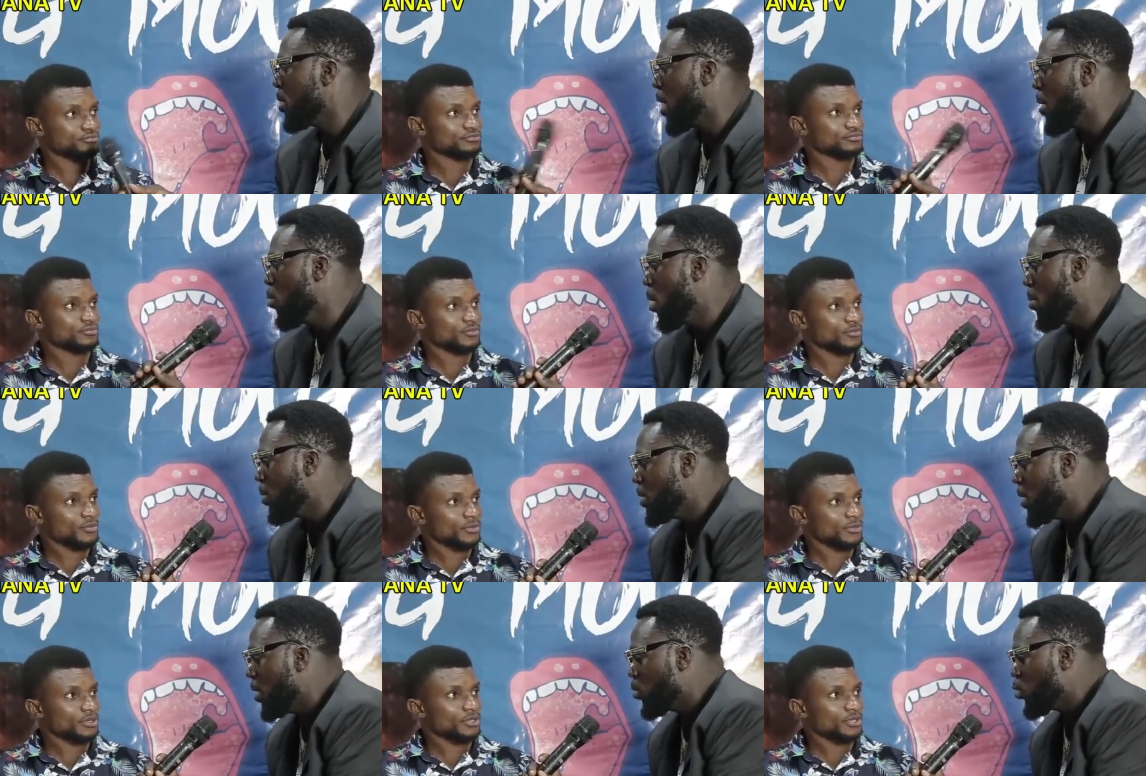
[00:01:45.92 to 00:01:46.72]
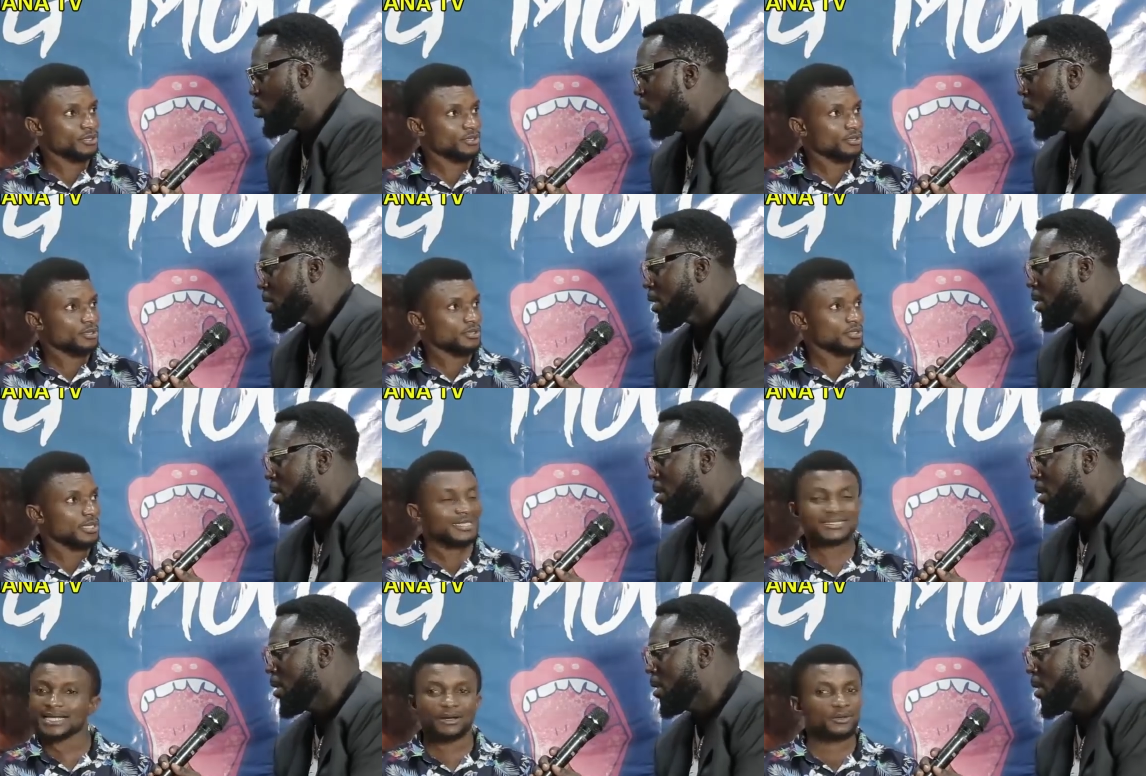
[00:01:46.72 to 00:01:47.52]
Speaker 1: nyamo abote to base
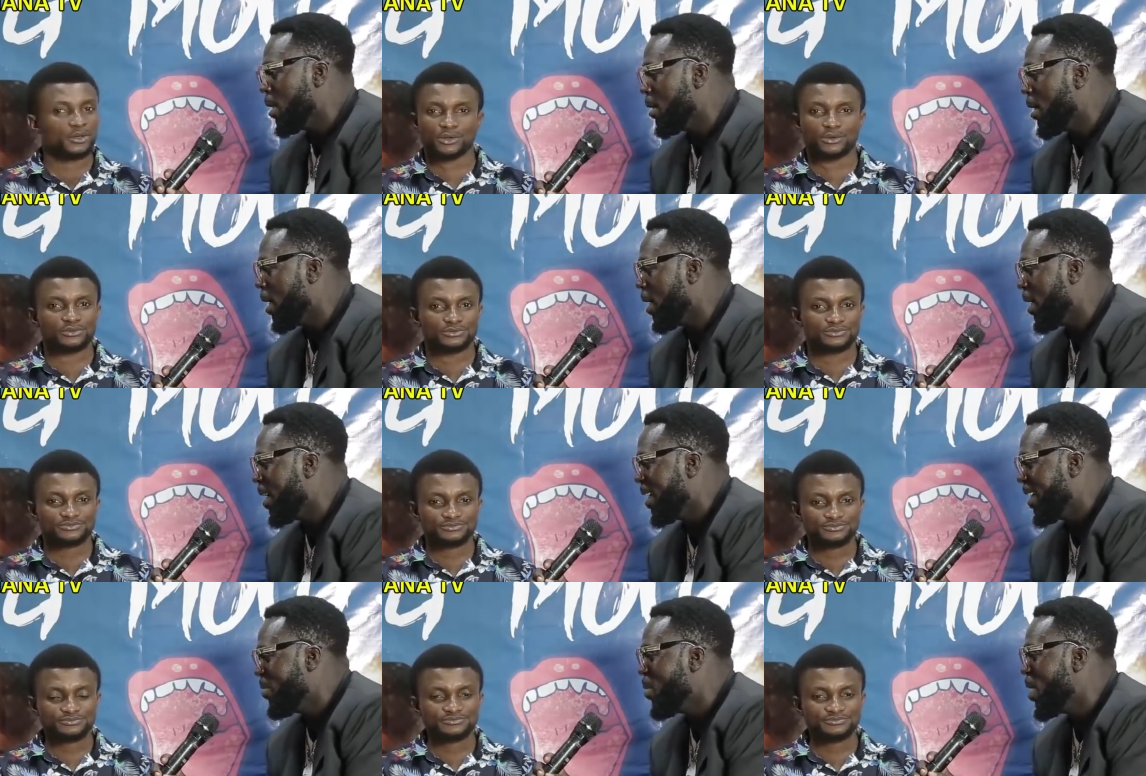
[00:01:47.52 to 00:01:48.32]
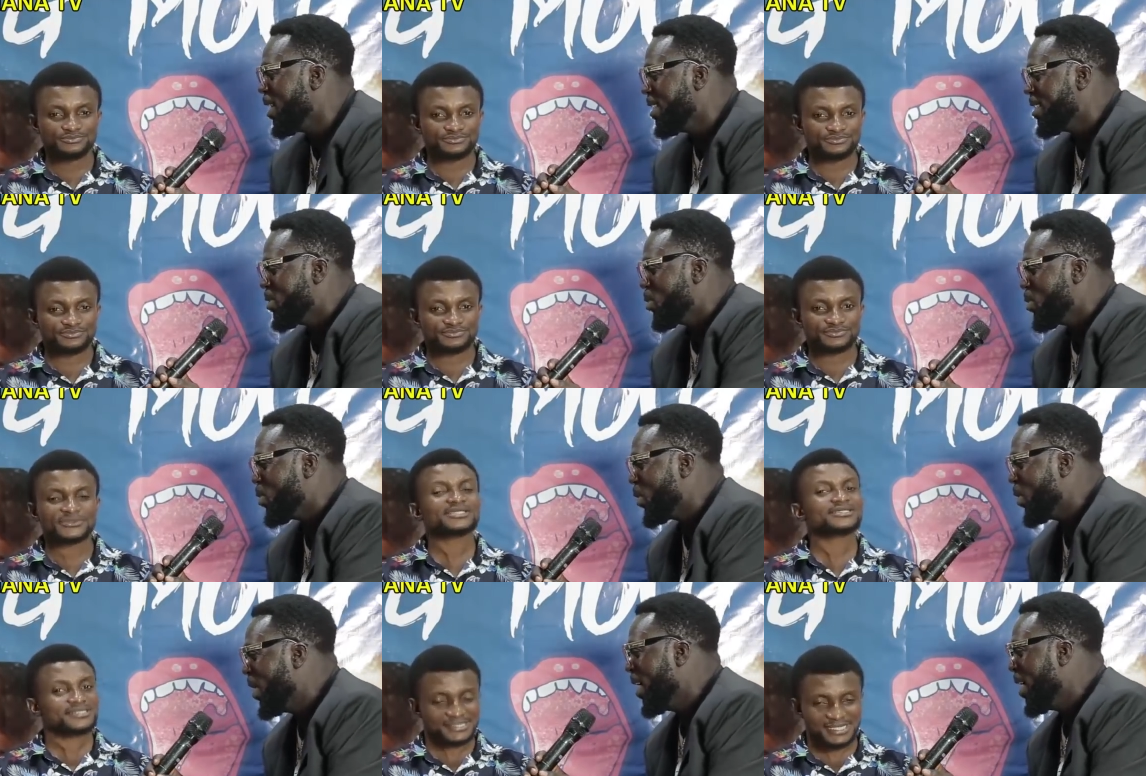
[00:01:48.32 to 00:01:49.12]
what he to
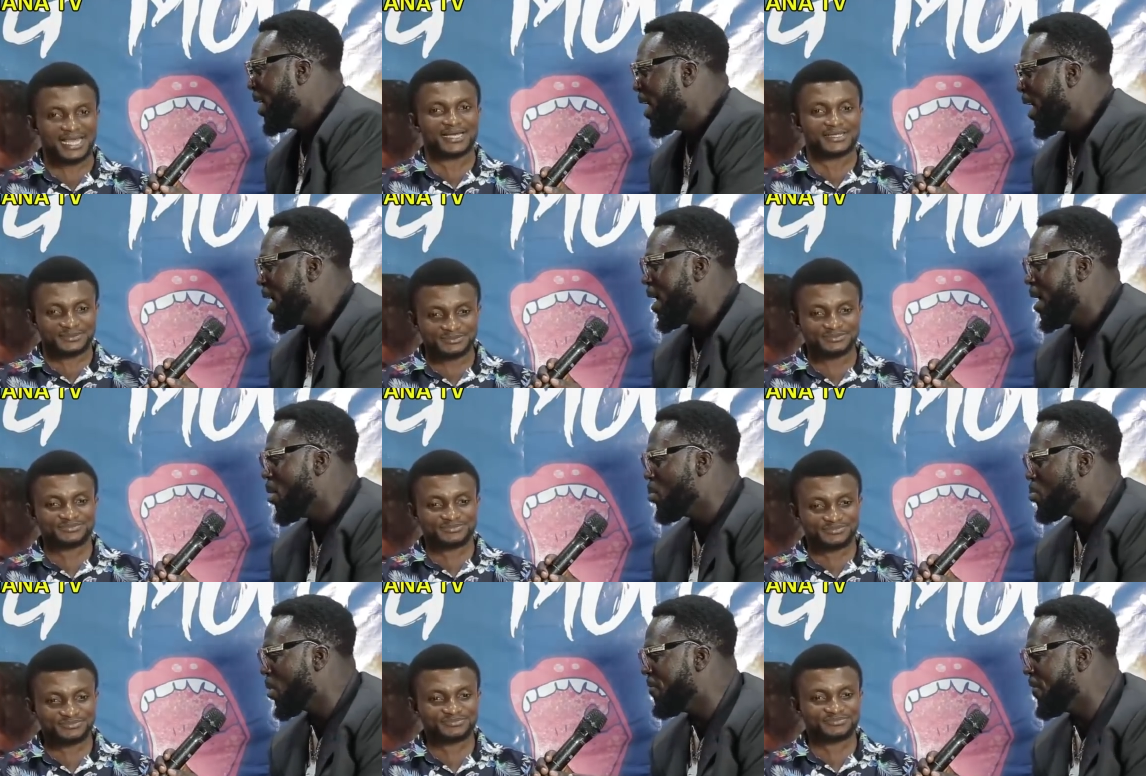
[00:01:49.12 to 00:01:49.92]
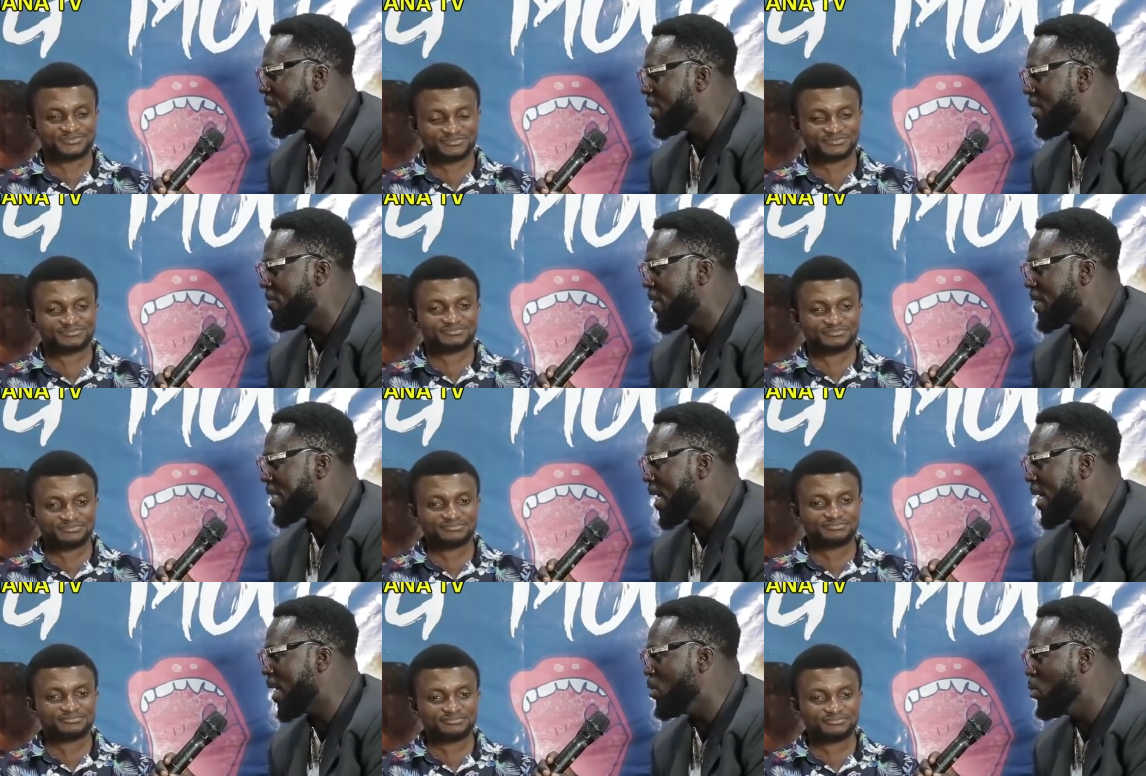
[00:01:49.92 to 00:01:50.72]
do prophecy for
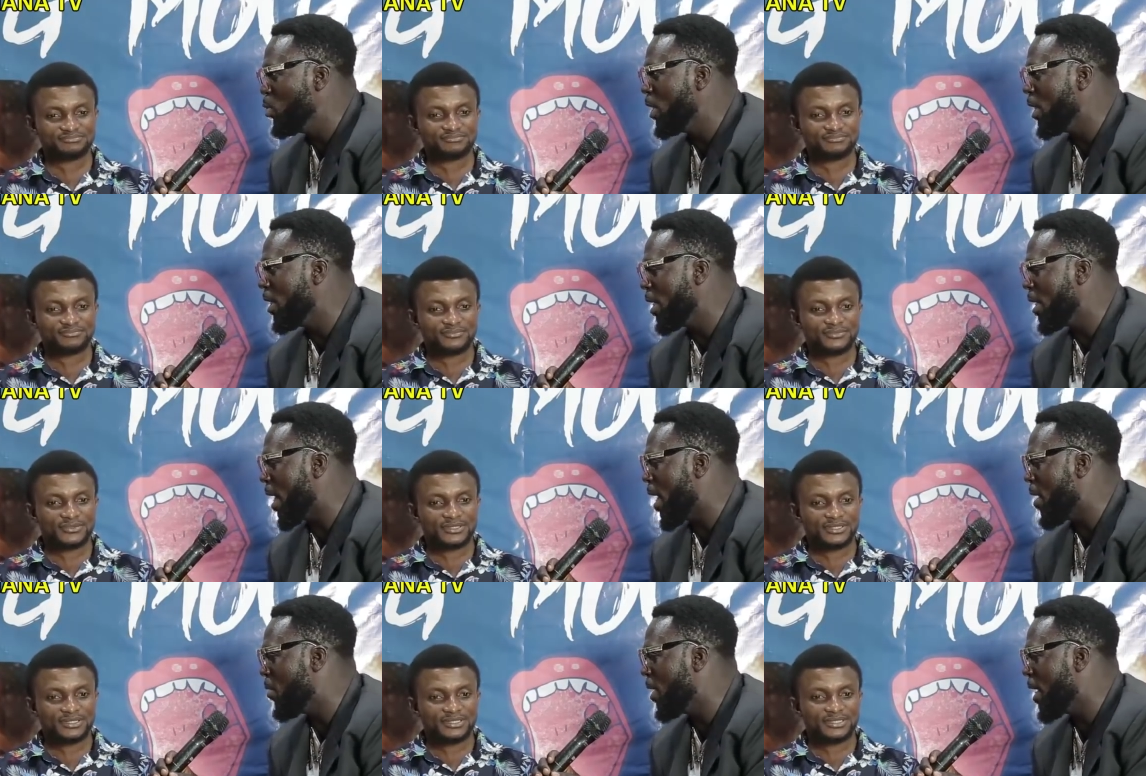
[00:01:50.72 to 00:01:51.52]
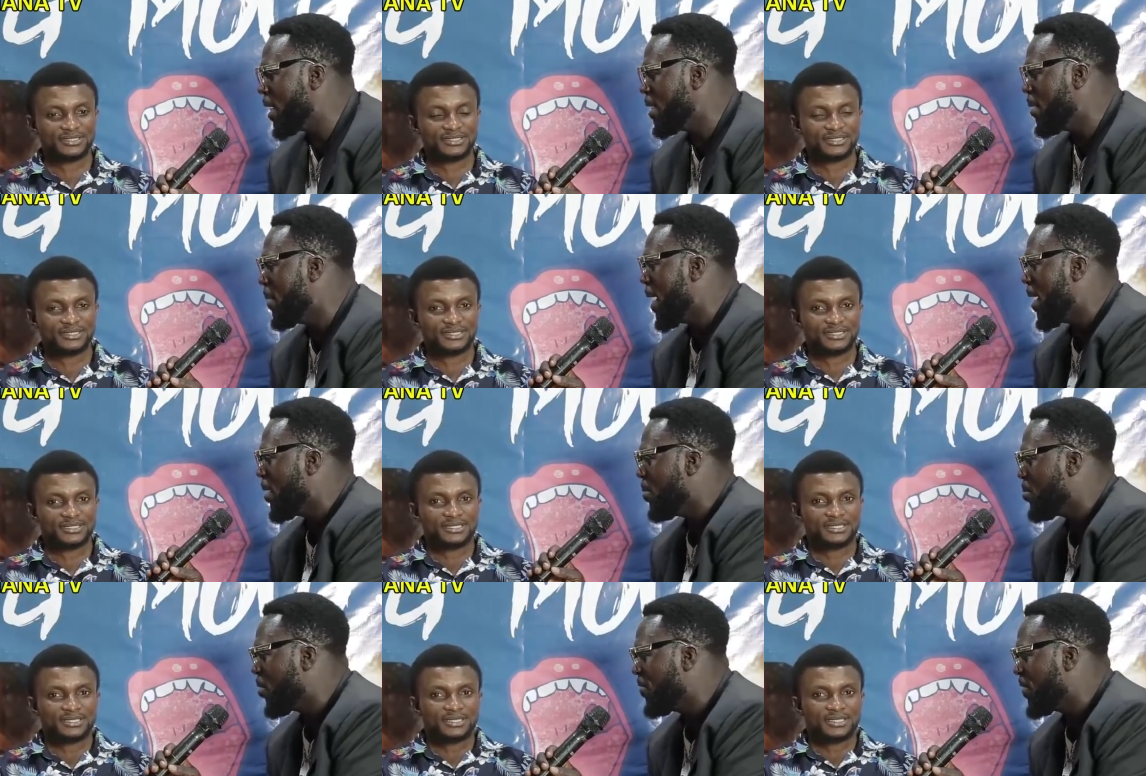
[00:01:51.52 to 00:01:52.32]
China UK ni ana no ye de be
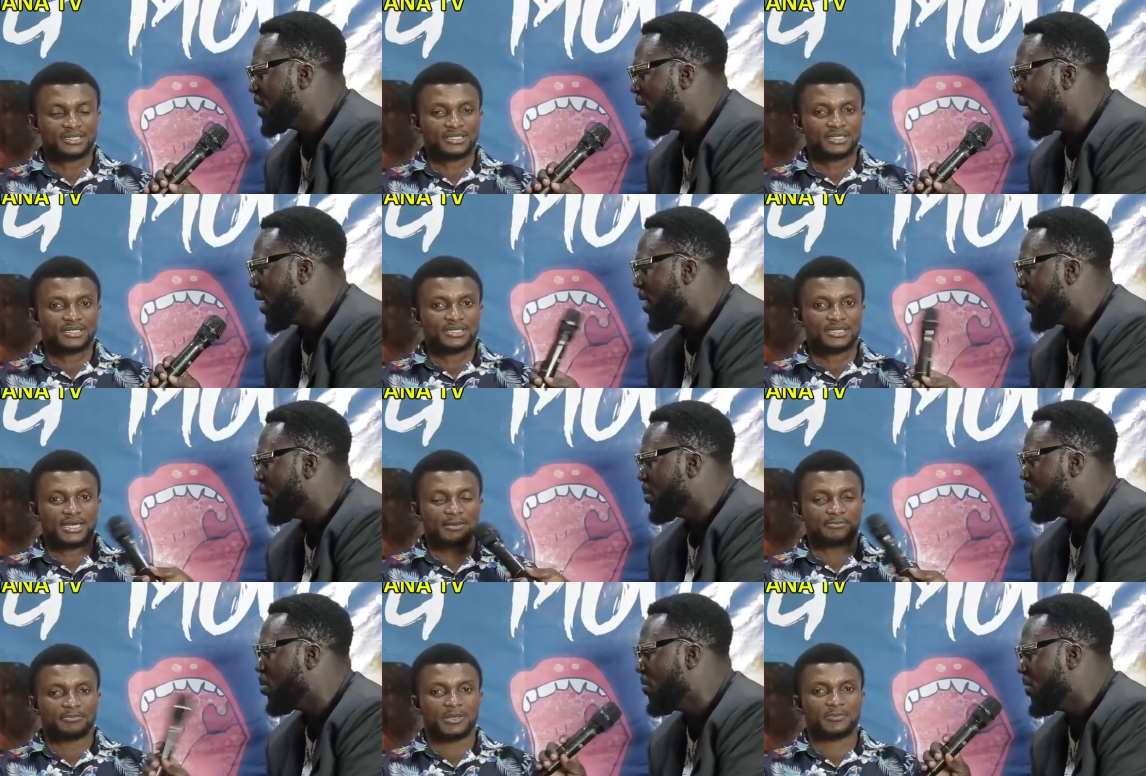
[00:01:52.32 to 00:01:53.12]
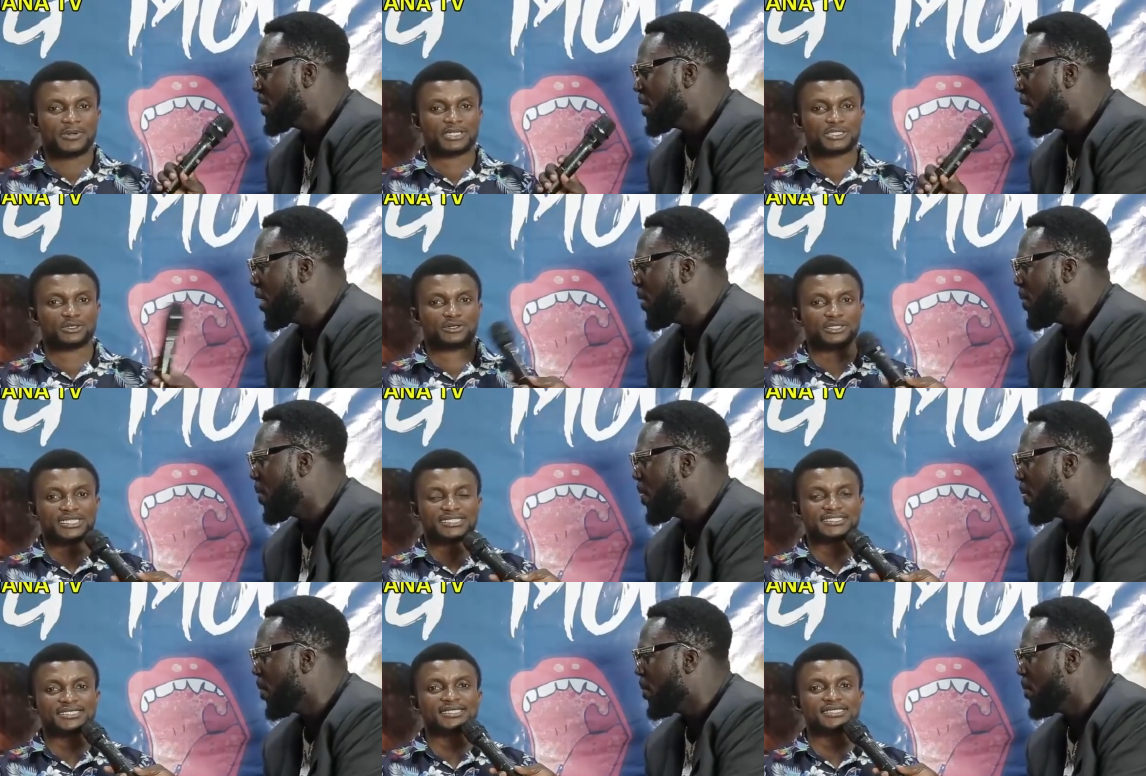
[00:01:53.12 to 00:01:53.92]
prophecy
Speaker 2: o
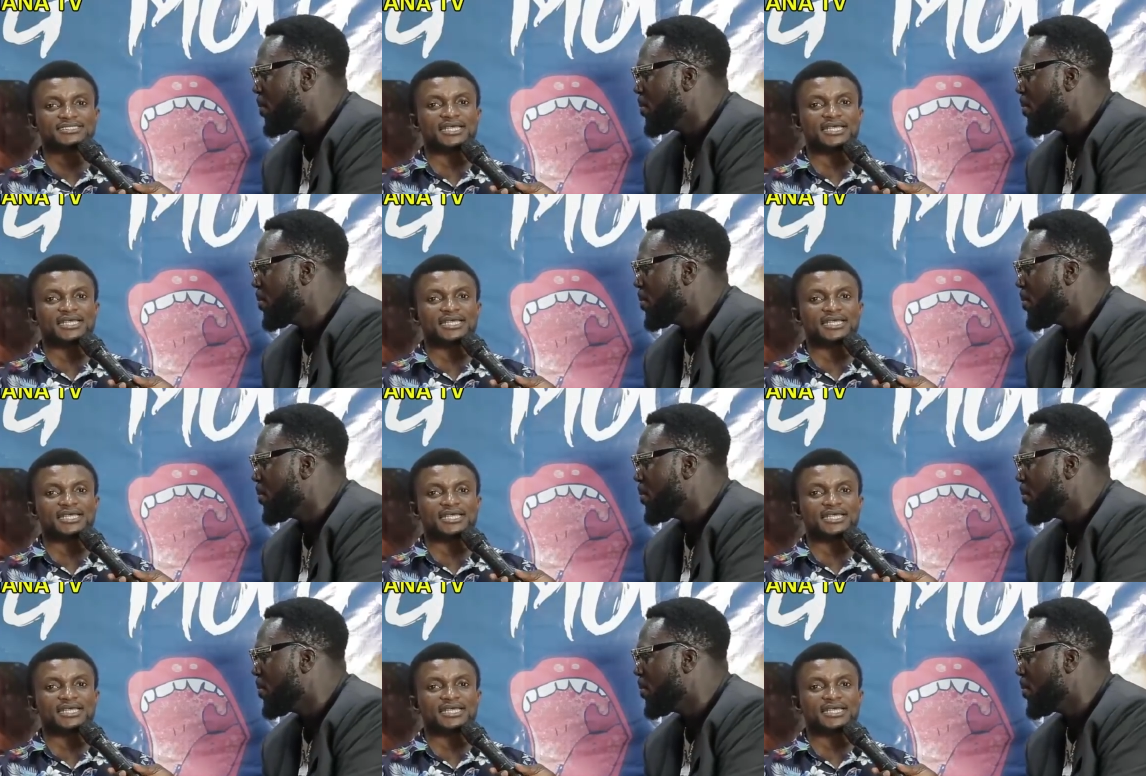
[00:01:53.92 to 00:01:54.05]
de tie ne